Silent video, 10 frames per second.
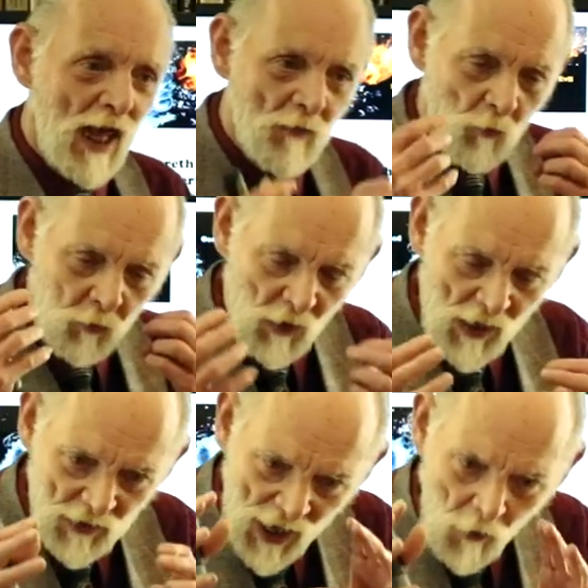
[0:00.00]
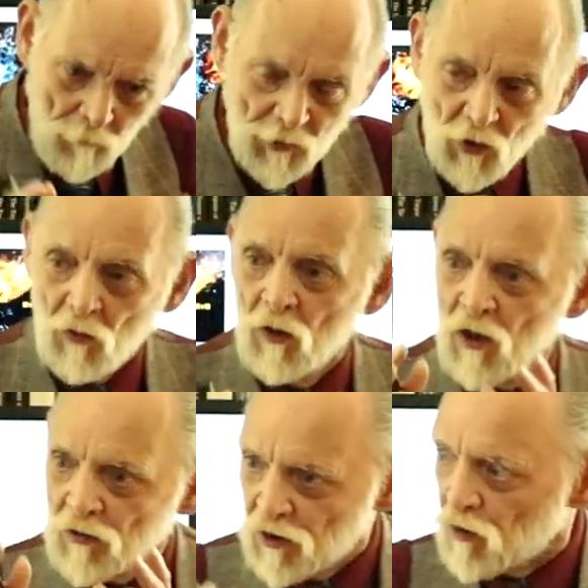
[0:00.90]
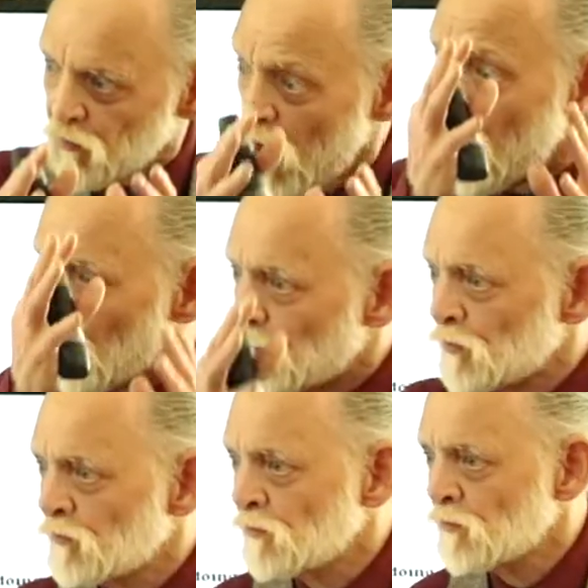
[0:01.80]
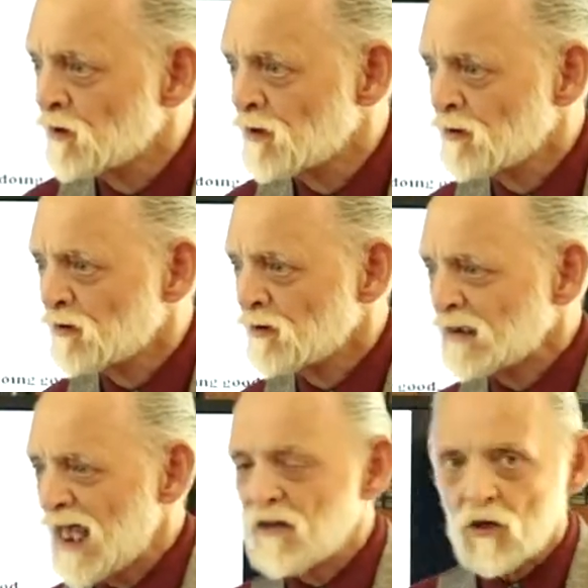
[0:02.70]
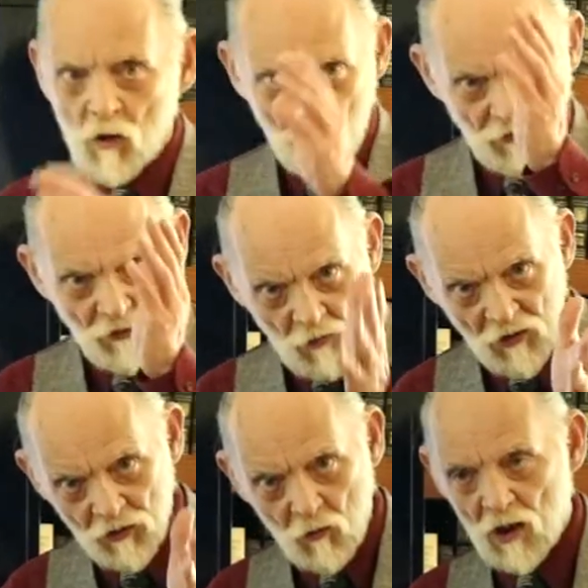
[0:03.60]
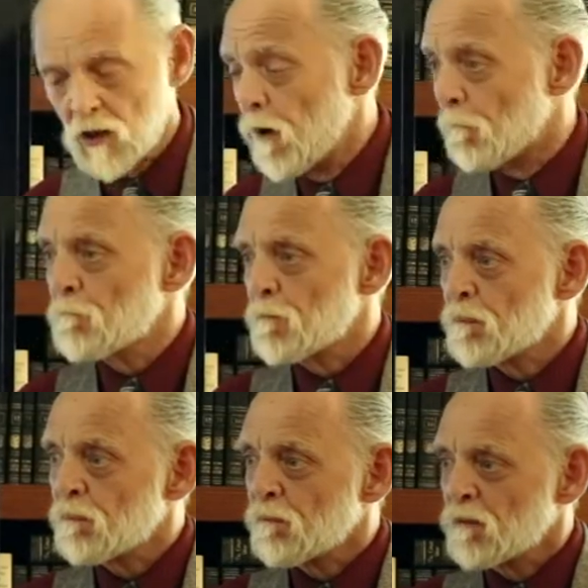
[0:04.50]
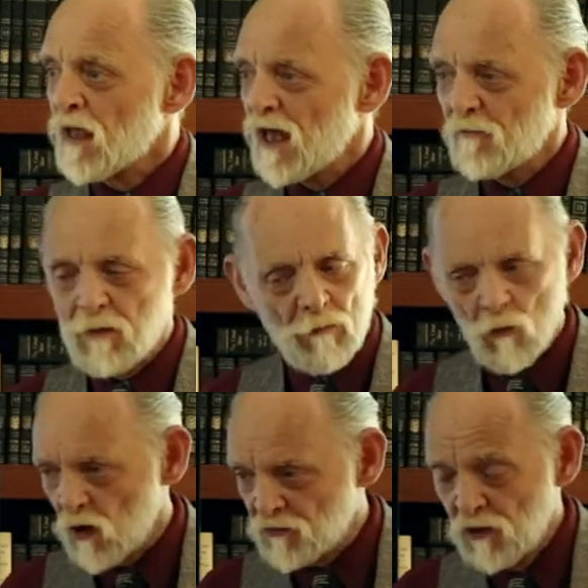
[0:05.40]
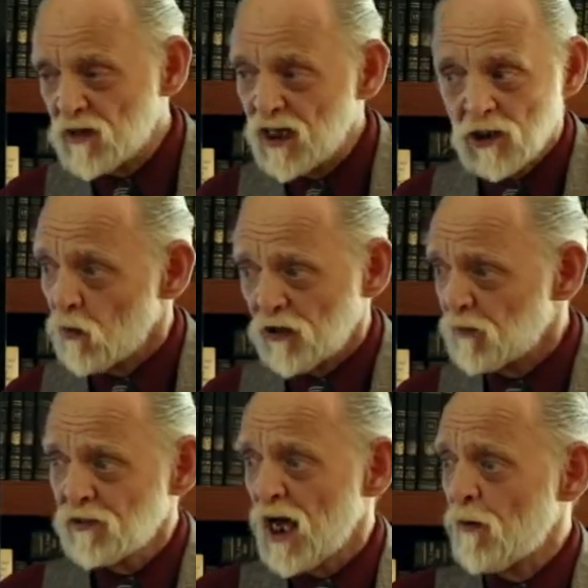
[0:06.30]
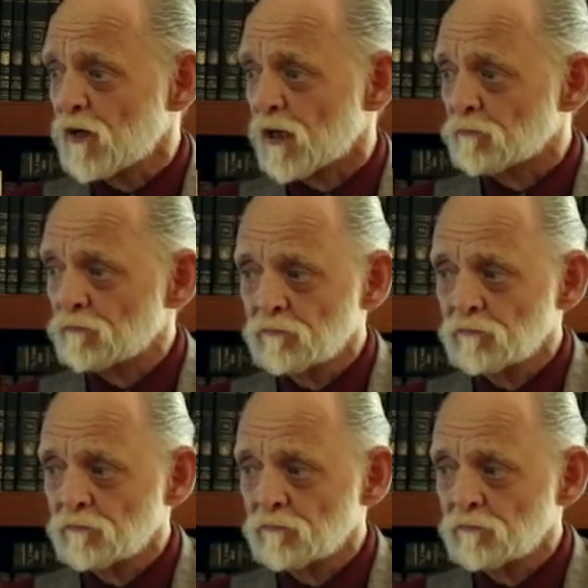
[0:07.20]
and, and help you to grow in the course and direction you want to go. And if people won't do that, you don't want to spend time with them.